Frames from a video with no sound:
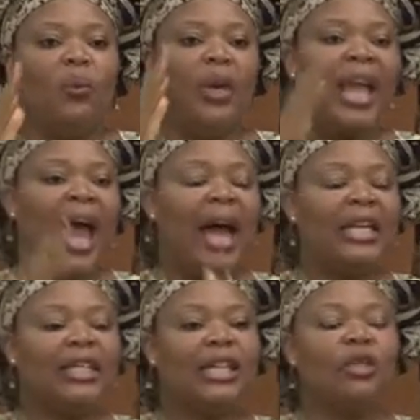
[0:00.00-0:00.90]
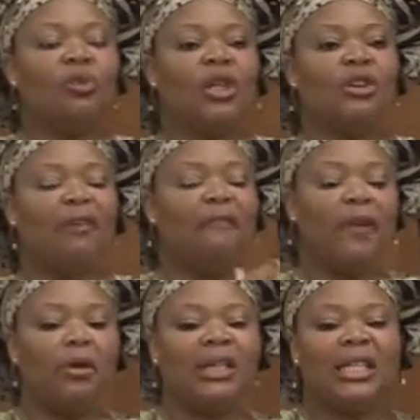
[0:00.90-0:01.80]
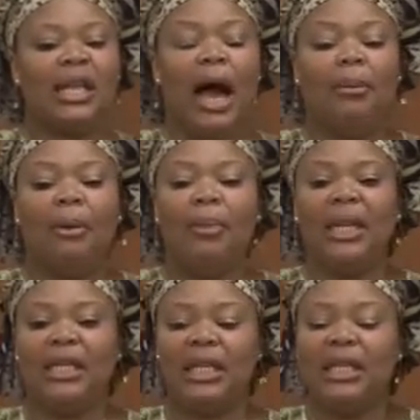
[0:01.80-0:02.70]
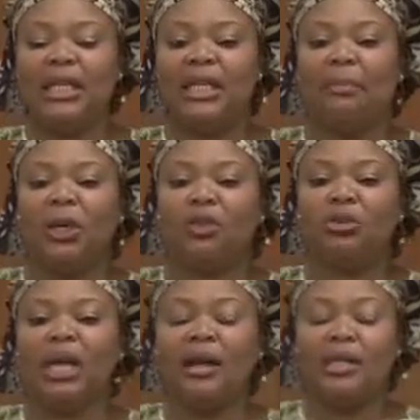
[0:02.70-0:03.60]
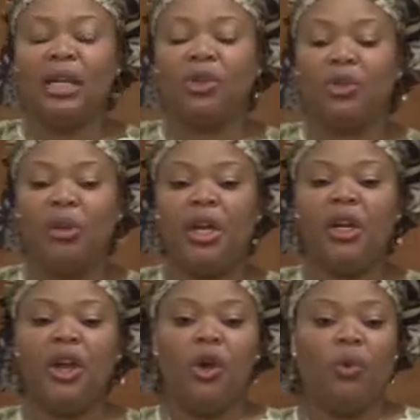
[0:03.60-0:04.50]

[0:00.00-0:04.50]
We had a situation of failed disarmament in December 2003.